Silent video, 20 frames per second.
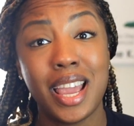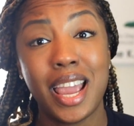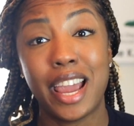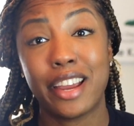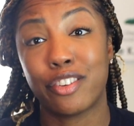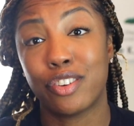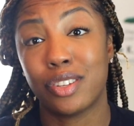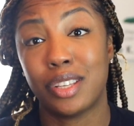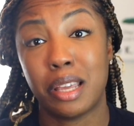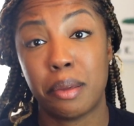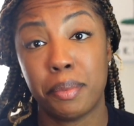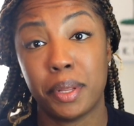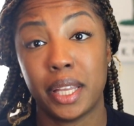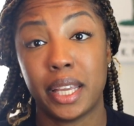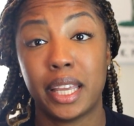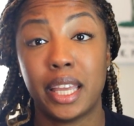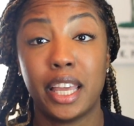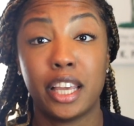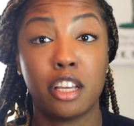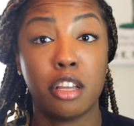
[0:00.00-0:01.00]
and you're
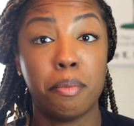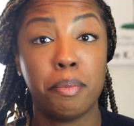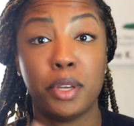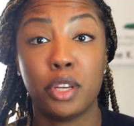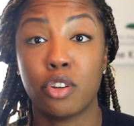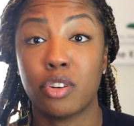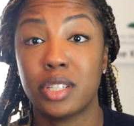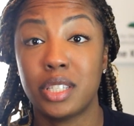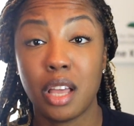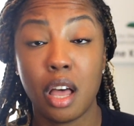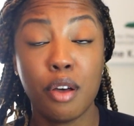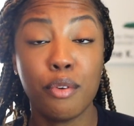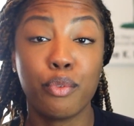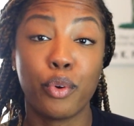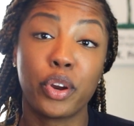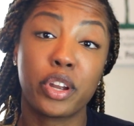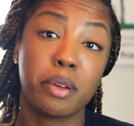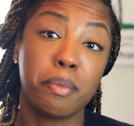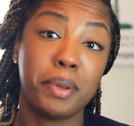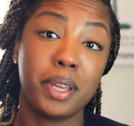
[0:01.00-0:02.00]
labeling it. It could be yourself
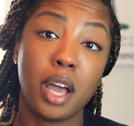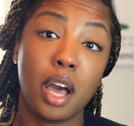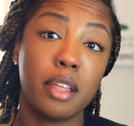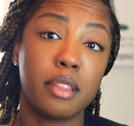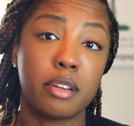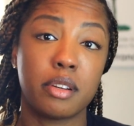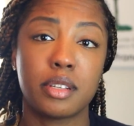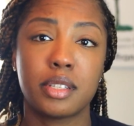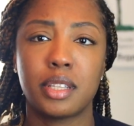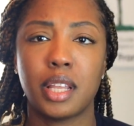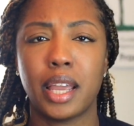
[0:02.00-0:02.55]
or it could be others.